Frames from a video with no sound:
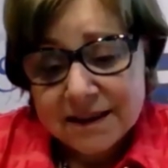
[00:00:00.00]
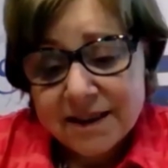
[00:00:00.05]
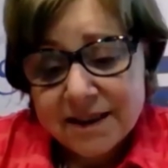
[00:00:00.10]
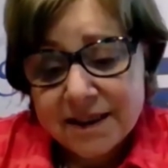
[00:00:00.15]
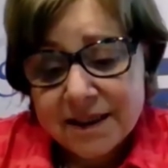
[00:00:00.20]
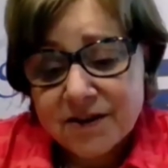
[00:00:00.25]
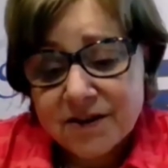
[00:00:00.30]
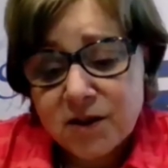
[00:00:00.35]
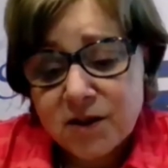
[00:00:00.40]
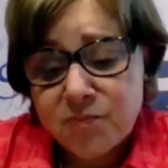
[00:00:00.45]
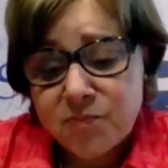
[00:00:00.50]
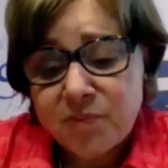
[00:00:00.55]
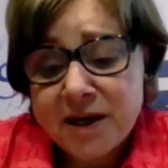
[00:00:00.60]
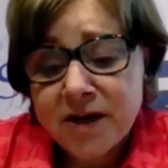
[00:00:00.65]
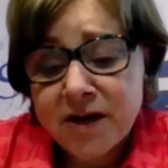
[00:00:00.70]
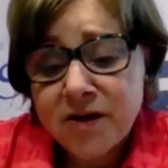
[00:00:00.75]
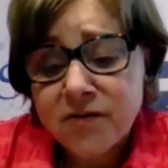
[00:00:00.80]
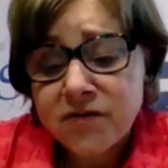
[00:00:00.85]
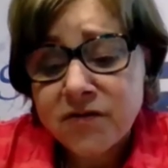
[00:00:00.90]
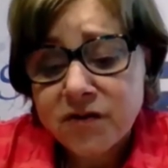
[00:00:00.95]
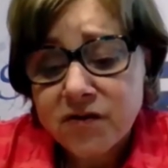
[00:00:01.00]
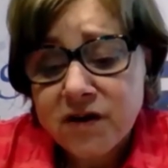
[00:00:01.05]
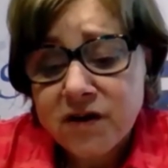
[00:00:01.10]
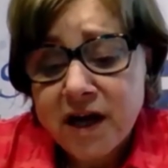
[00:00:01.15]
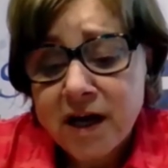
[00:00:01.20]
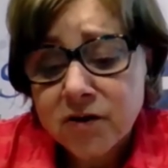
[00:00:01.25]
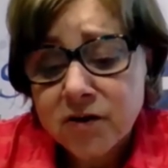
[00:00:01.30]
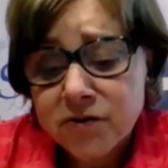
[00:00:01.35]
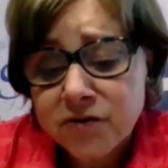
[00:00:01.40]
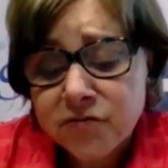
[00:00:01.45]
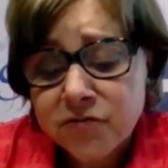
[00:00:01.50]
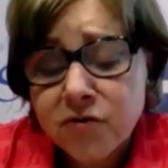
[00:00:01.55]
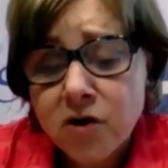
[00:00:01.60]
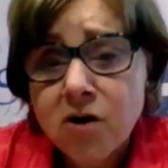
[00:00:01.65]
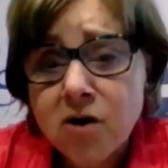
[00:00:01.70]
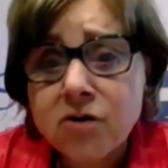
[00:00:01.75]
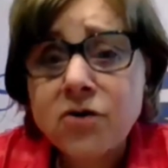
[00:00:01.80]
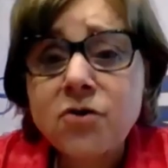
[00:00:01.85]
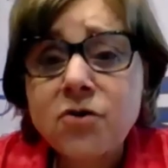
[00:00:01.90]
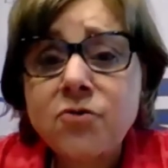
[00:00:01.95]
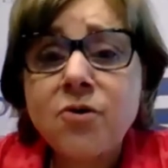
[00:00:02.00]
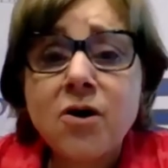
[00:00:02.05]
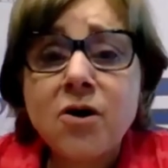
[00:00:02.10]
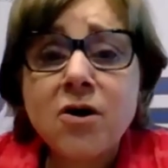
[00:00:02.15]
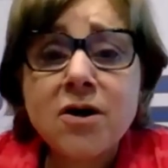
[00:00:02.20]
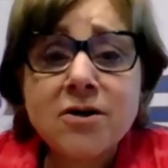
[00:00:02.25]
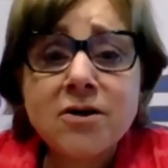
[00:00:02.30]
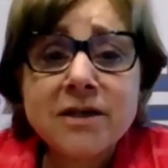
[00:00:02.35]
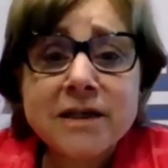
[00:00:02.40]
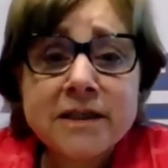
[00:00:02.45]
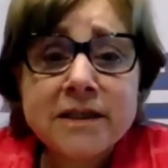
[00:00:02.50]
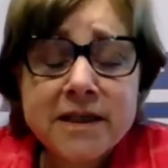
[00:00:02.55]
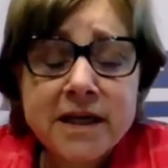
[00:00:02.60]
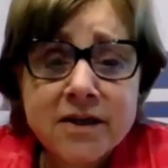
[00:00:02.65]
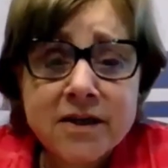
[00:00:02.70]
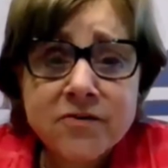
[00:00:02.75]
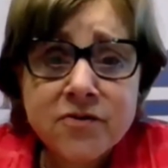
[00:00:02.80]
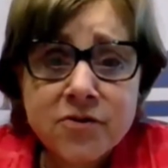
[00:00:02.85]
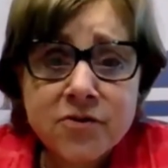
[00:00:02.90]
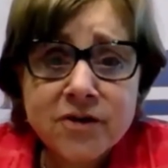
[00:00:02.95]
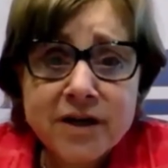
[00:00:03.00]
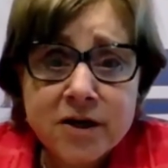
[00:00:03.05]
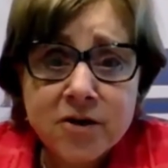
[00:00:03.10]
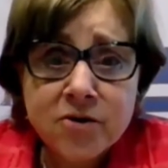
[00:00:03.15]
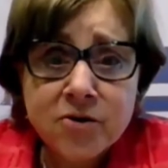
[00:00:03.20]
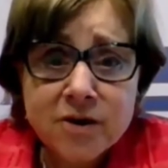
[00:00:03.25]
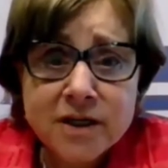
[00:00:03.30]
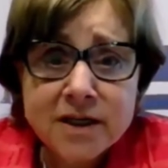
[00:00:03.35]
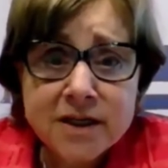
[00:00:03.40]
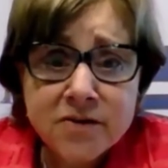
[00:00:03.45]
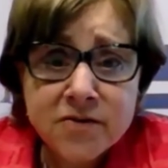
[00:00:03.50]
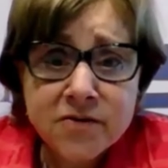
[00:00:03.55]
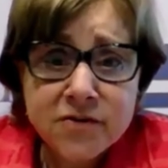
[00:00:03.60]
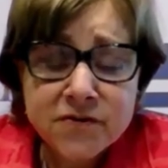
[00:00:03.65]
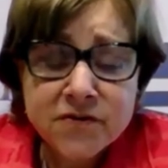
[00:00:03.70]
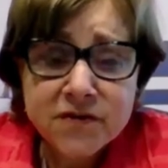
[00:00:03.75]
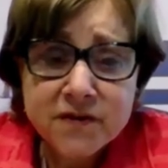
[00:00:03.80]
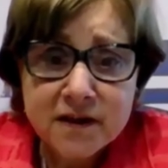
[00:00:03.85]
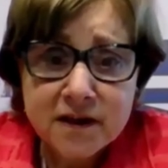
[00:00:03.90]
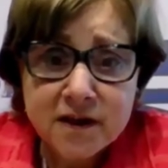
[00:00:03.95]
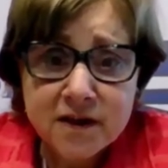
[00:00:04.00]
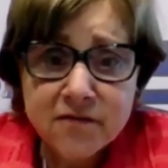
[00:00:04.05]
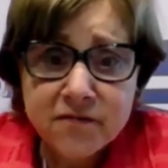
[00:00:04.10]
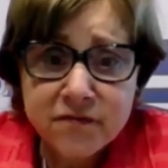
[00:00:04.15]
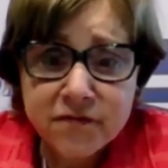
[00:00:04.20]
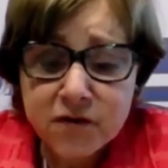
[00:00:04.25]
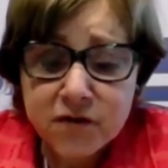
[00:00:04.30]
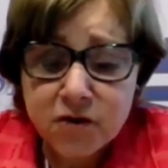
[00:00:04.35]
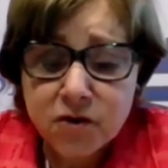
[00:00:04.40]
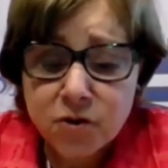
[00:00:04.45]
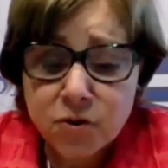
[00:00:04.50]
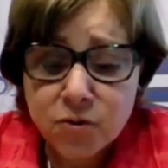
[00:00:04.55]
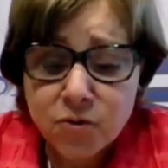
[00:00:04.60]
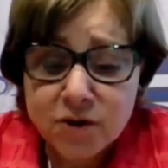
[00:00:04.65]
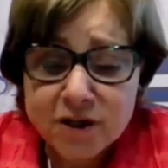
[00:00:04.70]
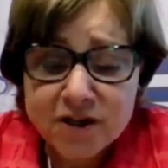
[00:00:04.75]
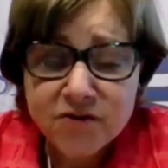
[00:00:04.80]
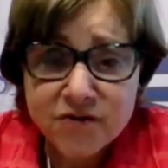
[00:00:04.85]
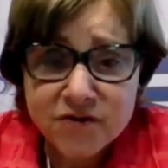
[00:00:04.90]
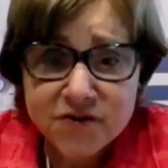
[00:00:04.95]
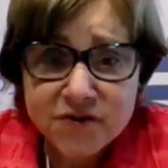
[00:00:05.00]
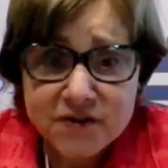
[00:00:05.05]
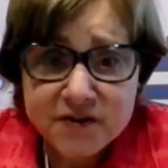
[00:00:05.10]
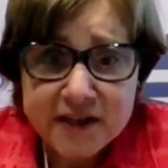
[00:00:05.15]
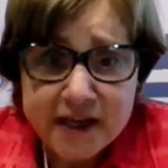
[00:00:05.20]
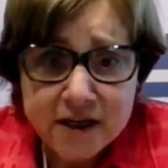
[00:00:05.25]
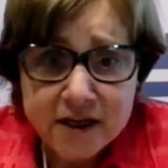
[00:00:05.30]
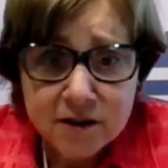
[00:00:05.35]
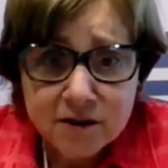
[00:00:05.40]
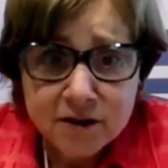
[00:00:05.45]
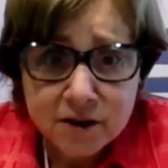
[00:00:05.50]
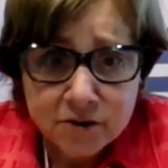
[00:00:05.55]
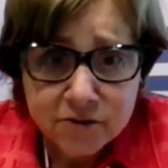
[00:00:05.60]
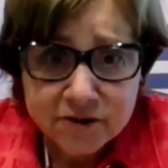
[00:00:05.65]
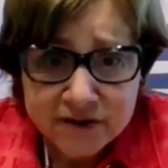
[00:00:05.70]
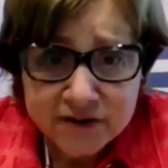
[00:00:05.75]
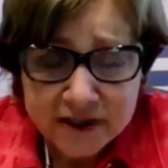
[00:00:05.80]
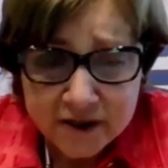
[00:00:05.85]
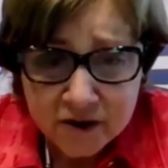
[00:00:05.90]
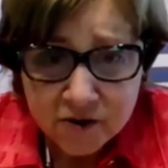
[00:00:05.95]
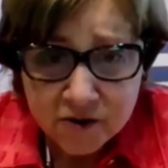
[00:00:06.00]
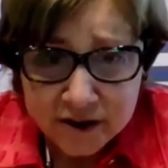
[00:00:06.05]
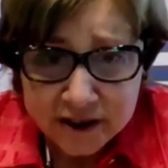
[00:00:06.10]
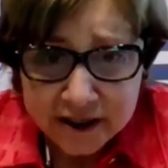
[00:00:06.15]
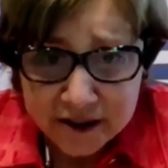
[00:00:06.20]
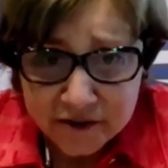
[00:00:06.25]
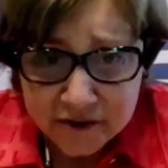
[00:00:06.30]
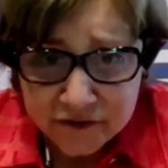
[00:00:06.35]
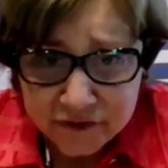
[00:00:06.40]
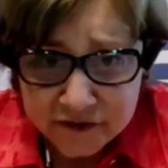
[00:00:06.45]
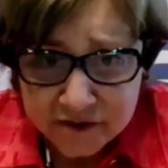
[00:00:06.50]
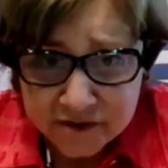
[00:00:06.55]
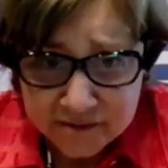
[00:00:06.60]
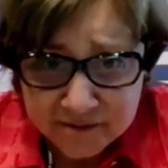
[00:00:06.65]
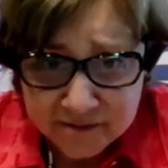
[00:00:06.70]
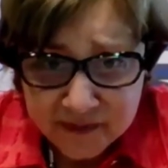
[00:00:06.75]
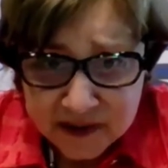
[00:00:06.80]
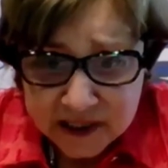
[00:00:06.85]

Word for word: It depends on how strong you are in other areas, if you can sell those areas.